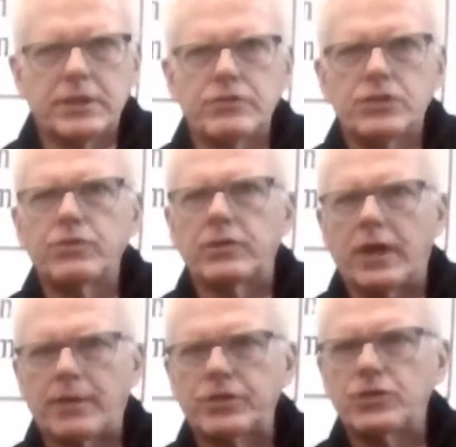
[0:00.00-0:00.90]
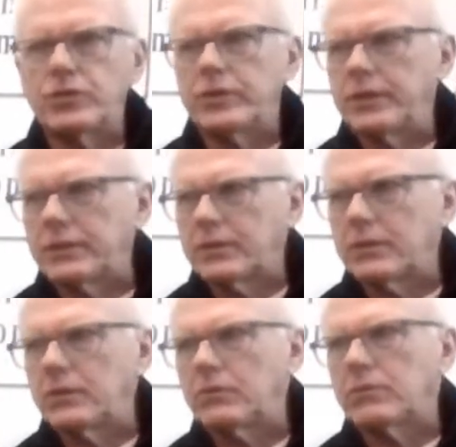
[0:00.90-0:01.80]
gives you an opportunity
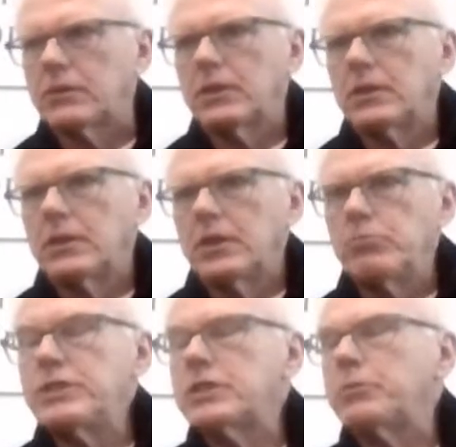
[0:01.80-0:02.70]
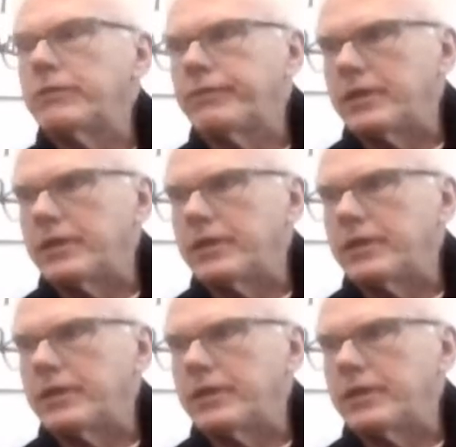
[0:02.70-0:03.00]
to meet somebody